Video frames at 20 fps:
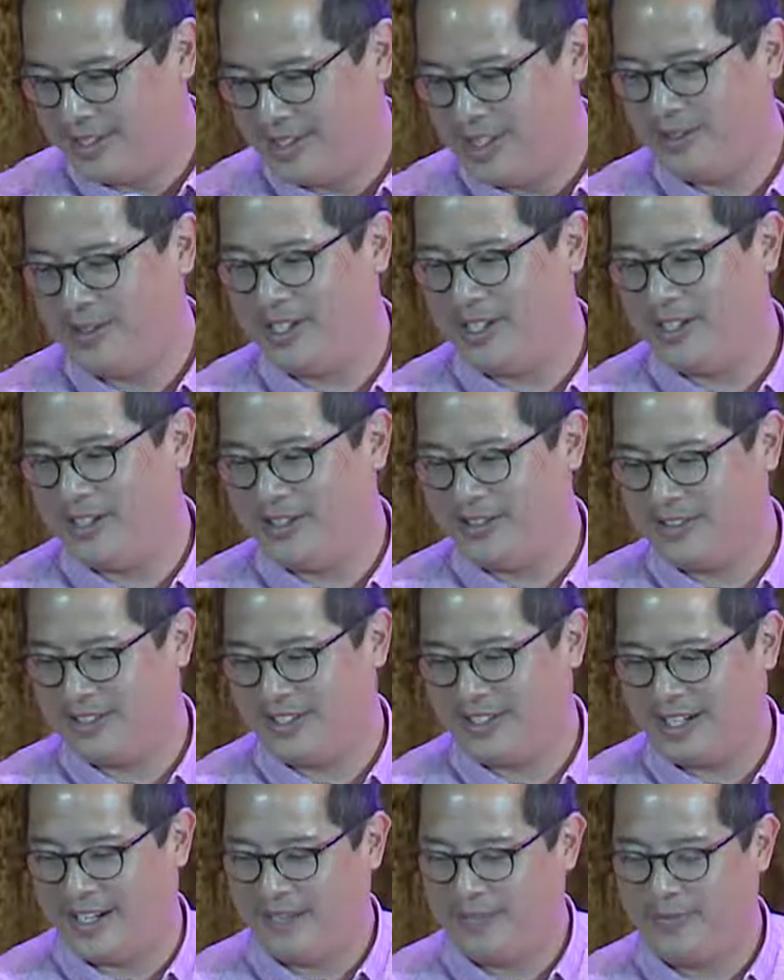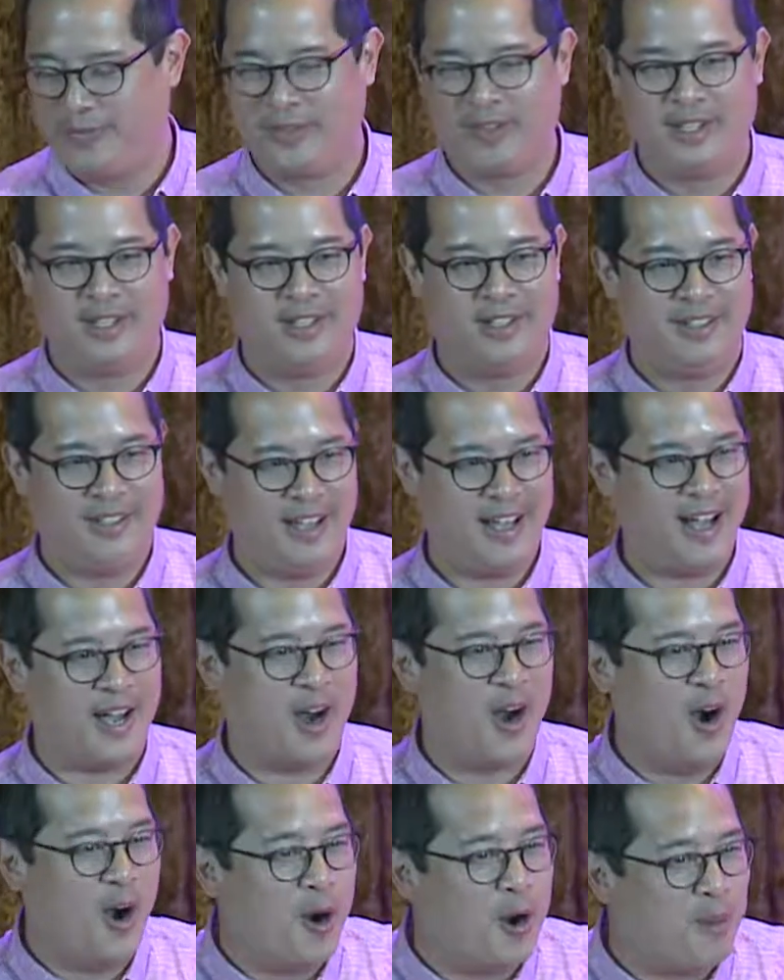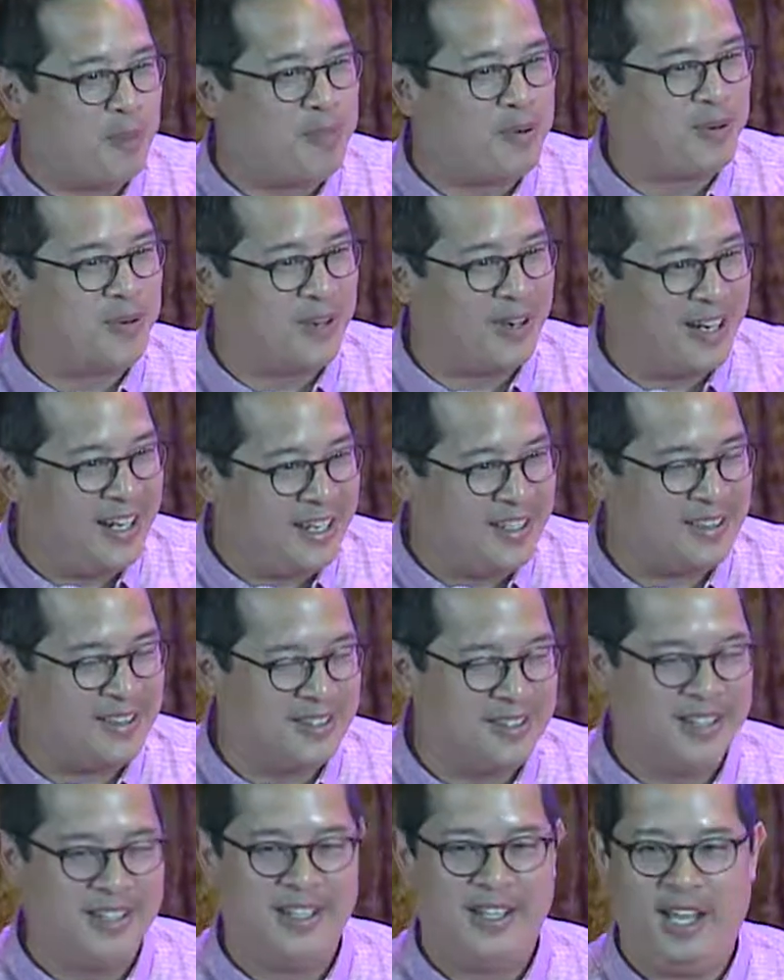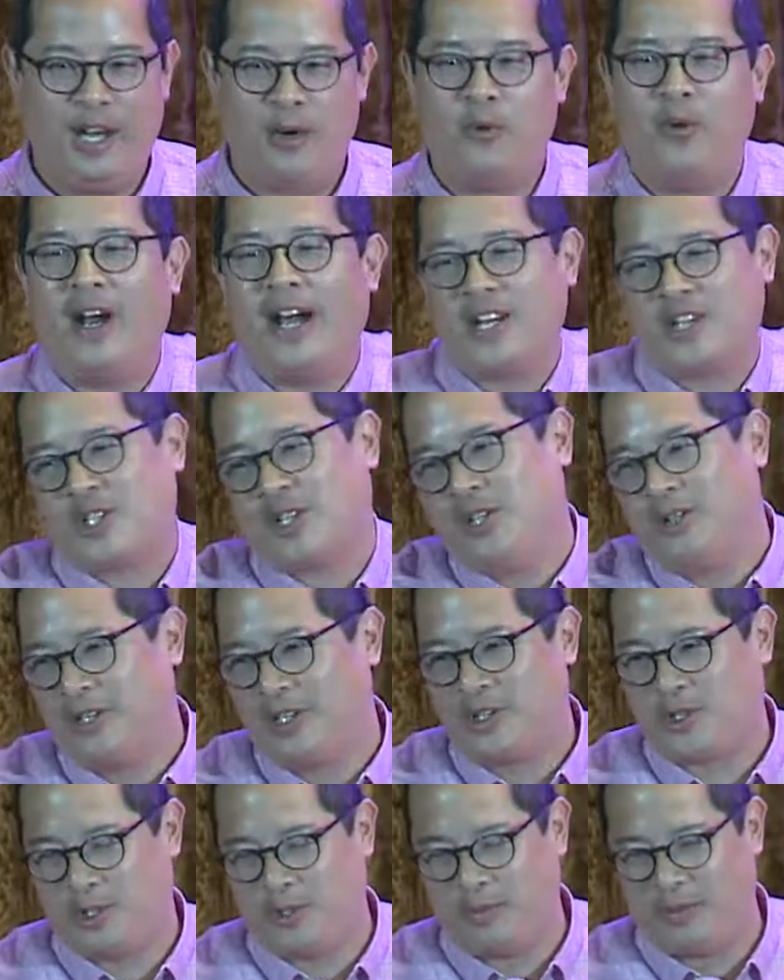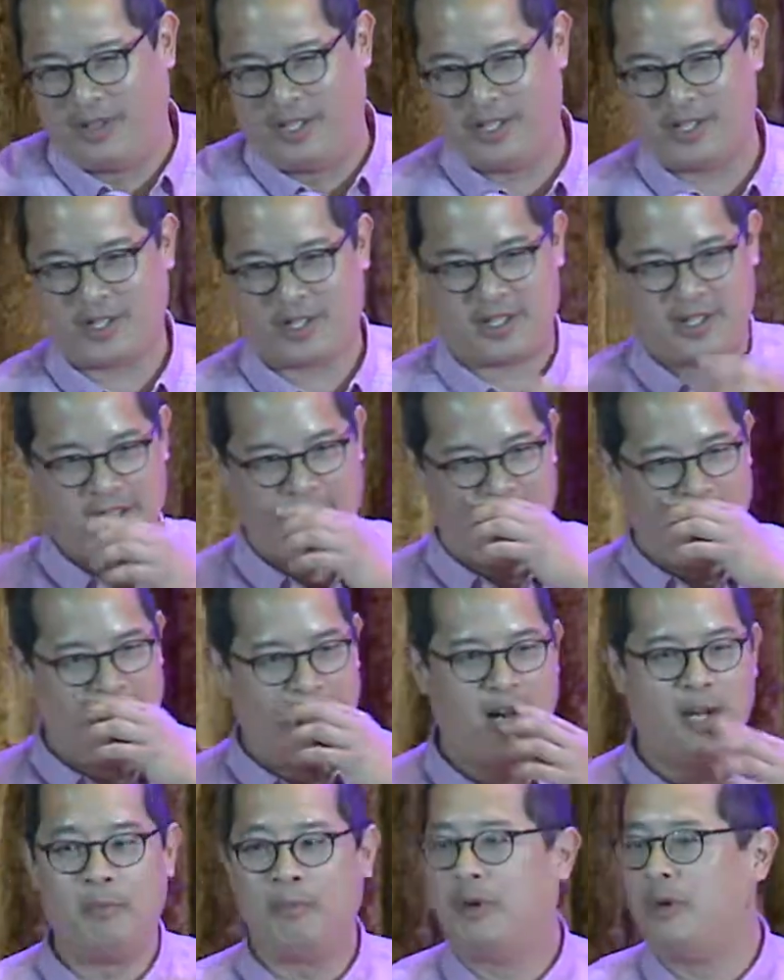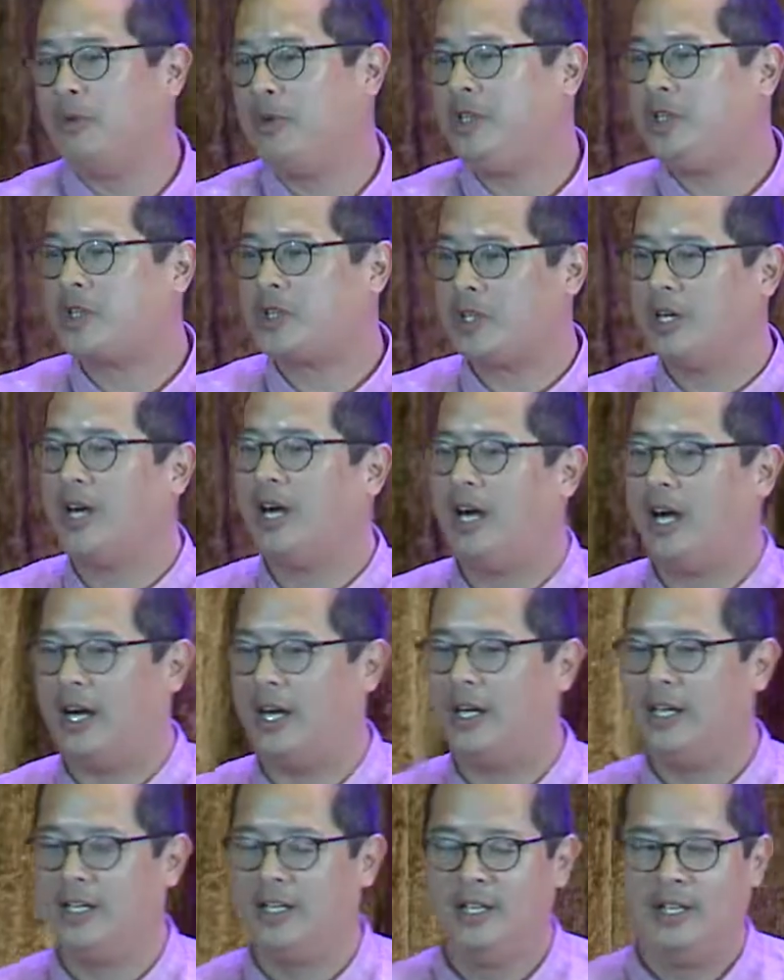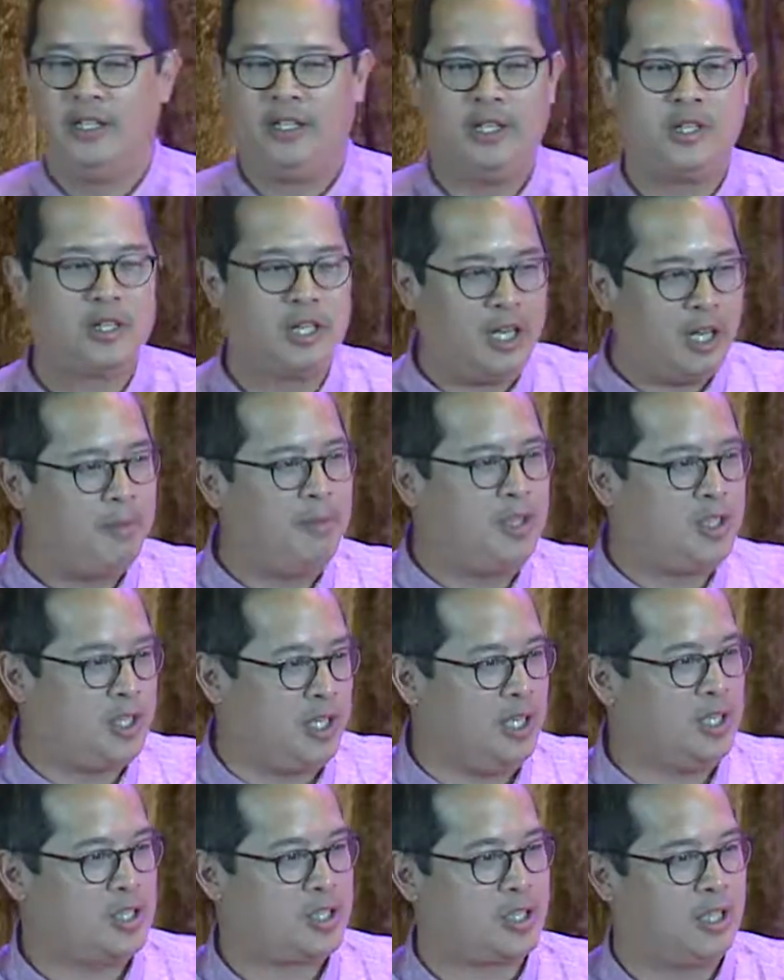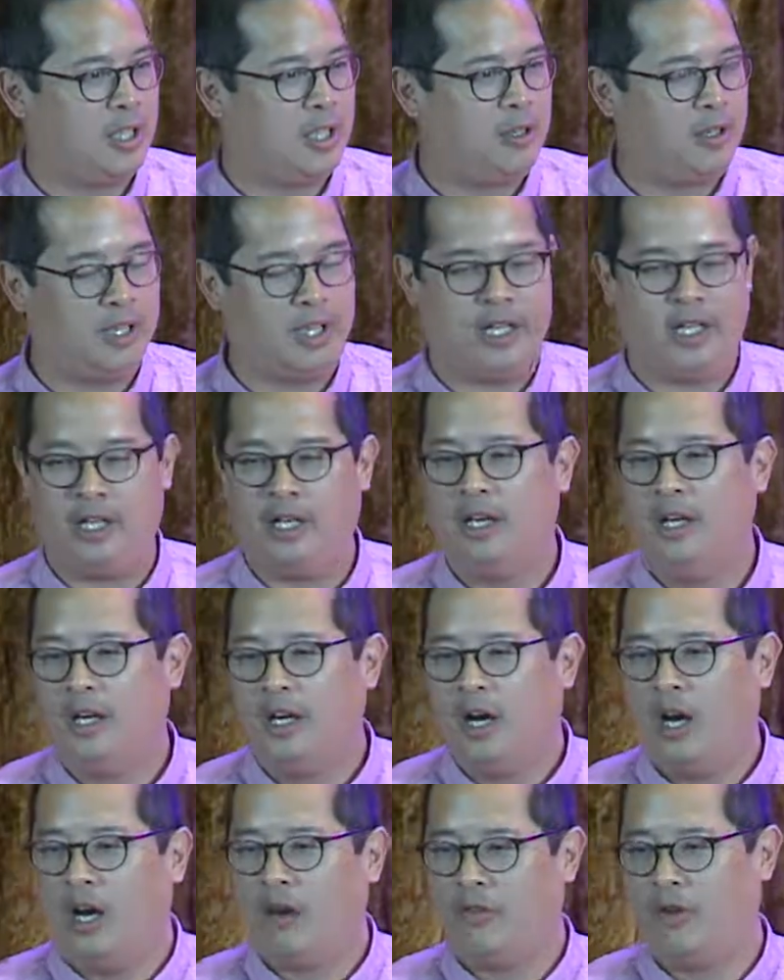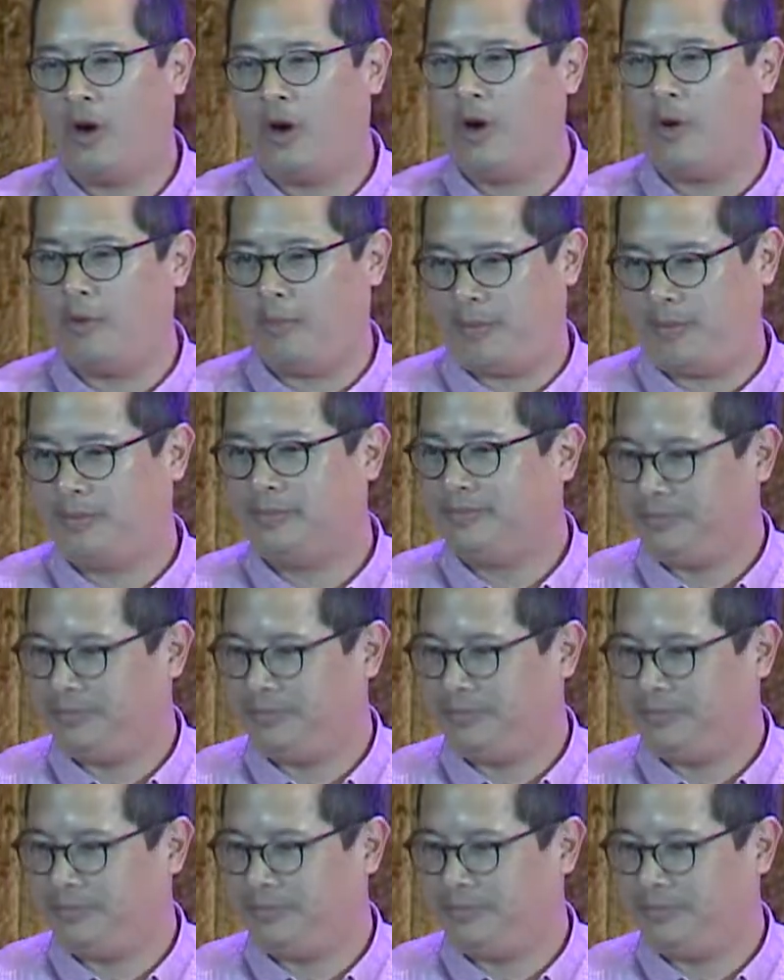here we go, okay. Yeah, hope, right? Irrational exuberance. But we saw these images, literally, of hope